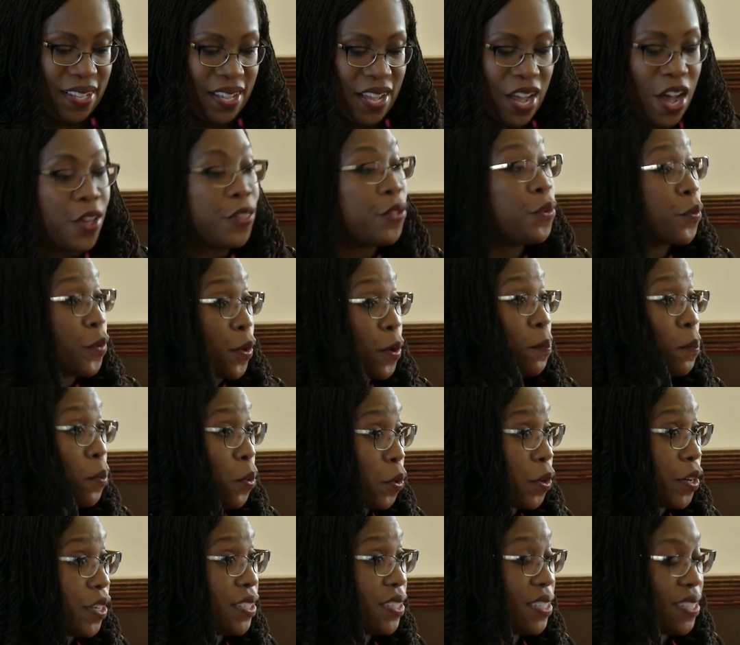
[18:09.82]
Other
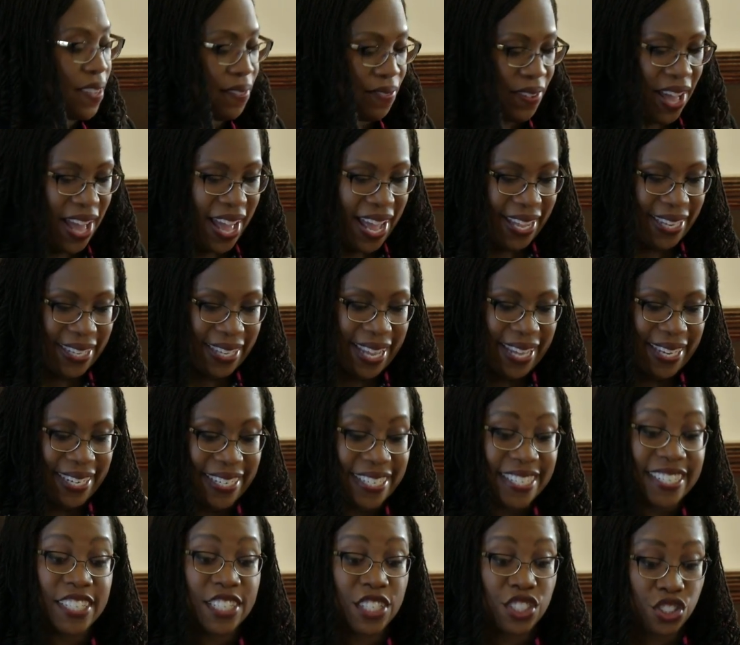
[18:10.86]
reports have
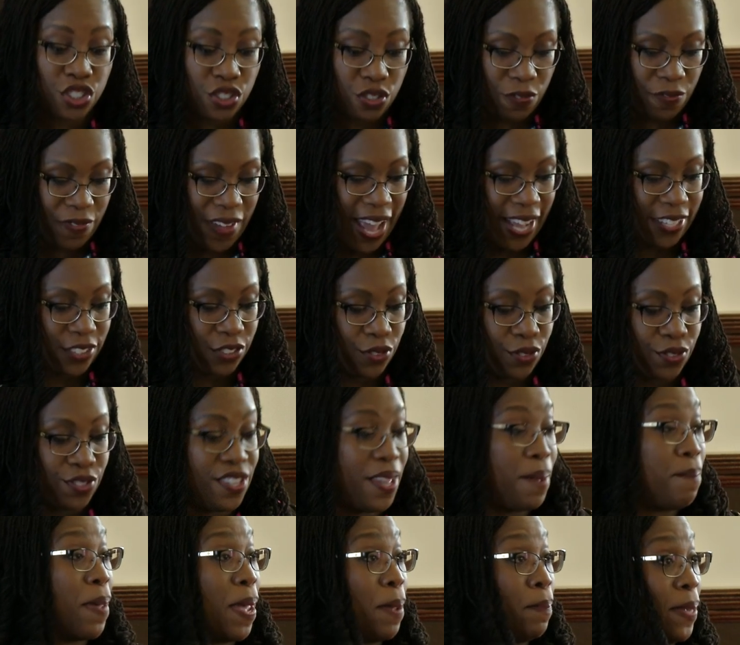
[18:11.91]
highlighted additional factors
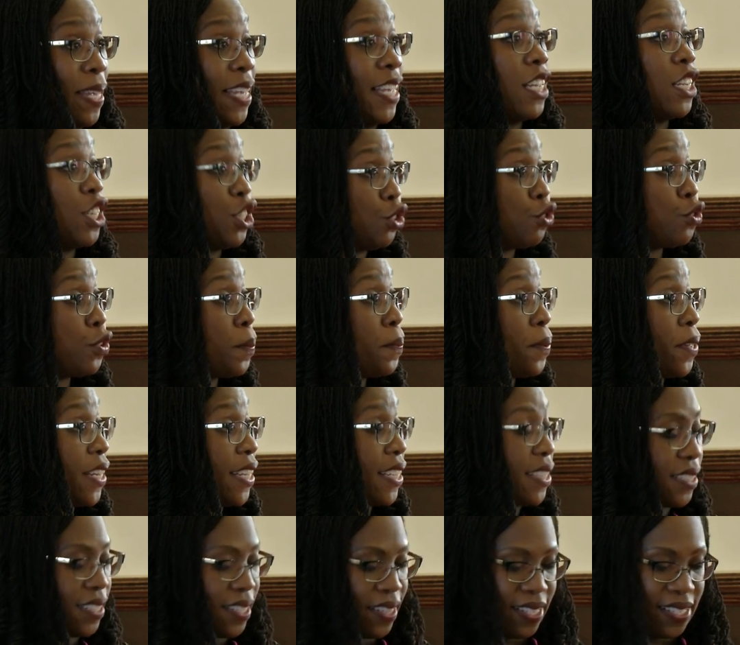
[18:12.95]
that may be
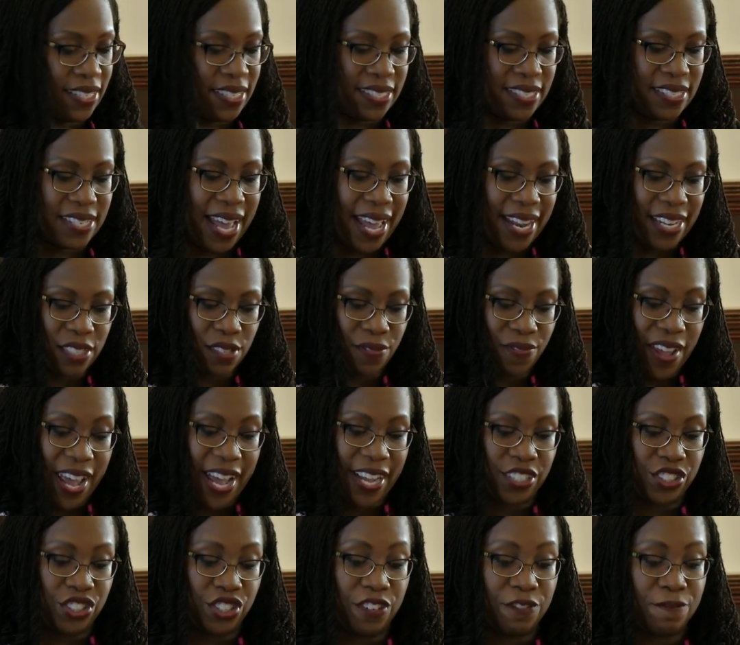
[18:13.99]
contributing to the
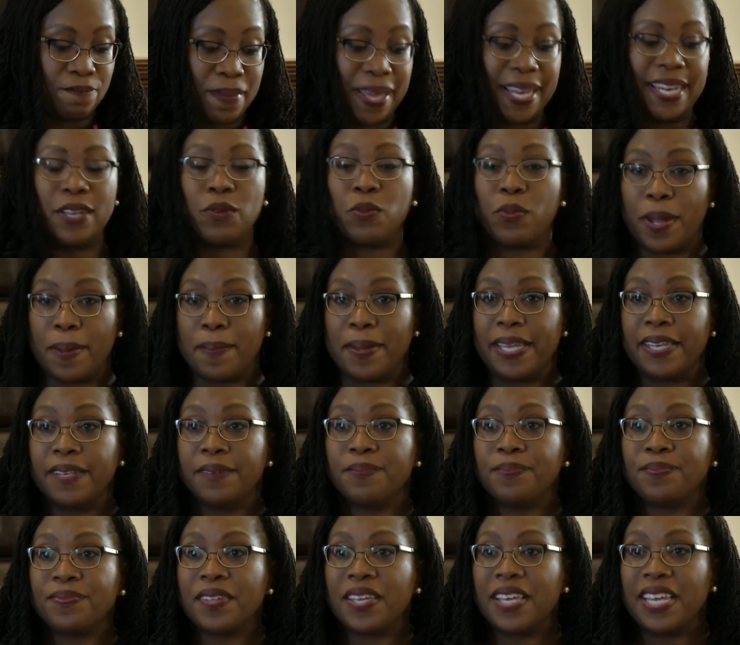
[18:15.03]
dissatisfaction of many women
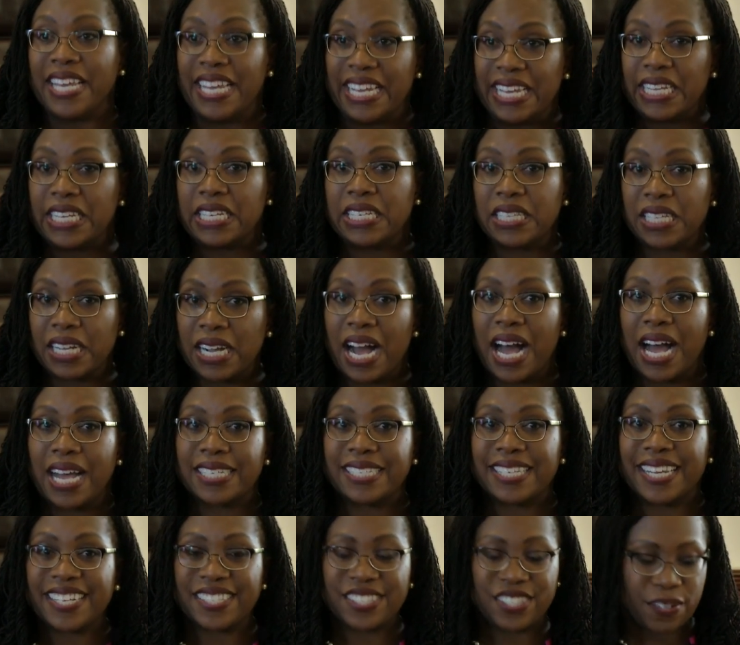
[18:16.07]
in the
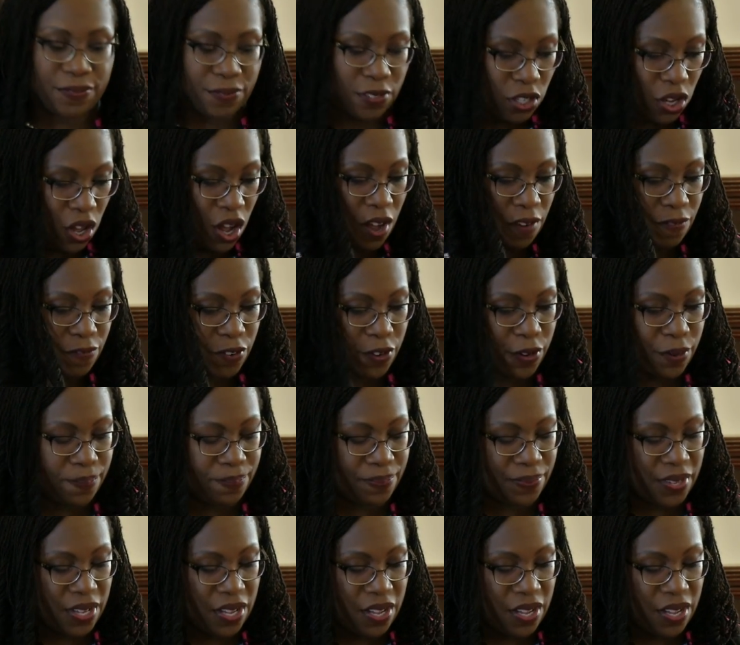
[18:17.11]
context of a law firm.